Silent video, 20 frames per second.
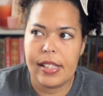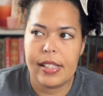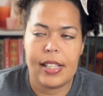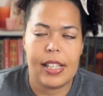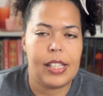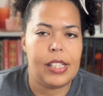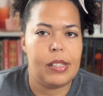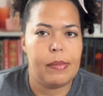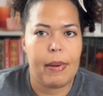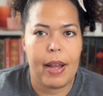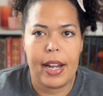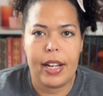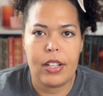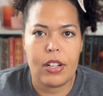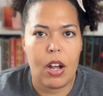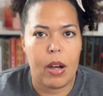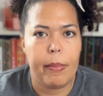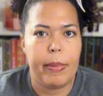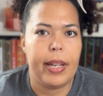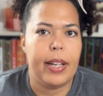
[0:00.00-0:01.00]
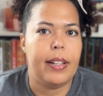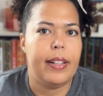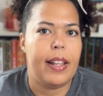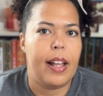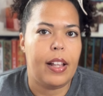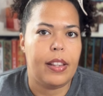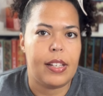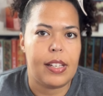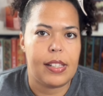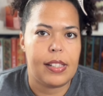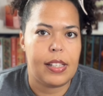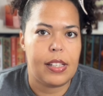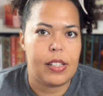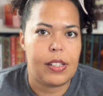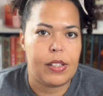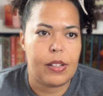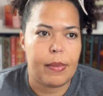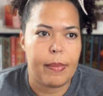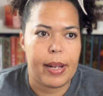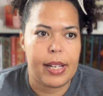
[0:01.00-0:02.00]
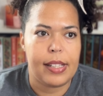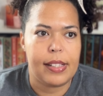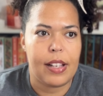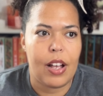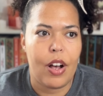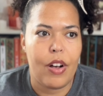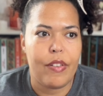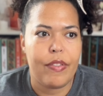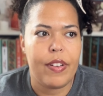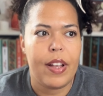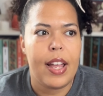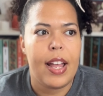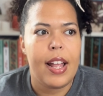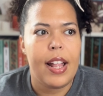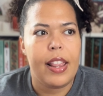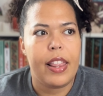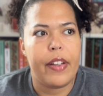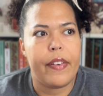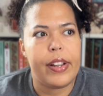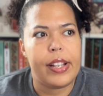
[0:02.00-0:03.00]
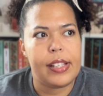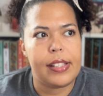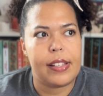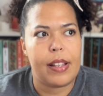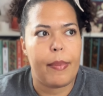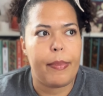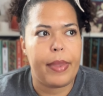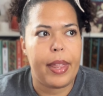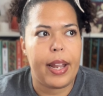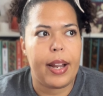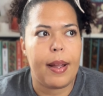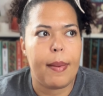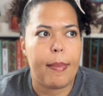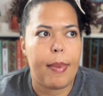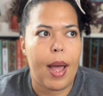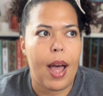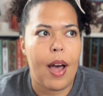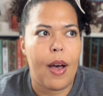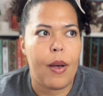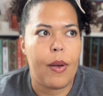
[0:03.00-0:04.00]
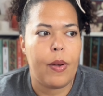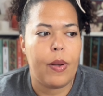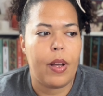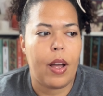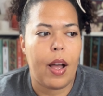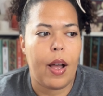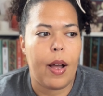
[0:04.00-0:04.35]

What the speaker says: despite not being an eldest sister myself, there is something about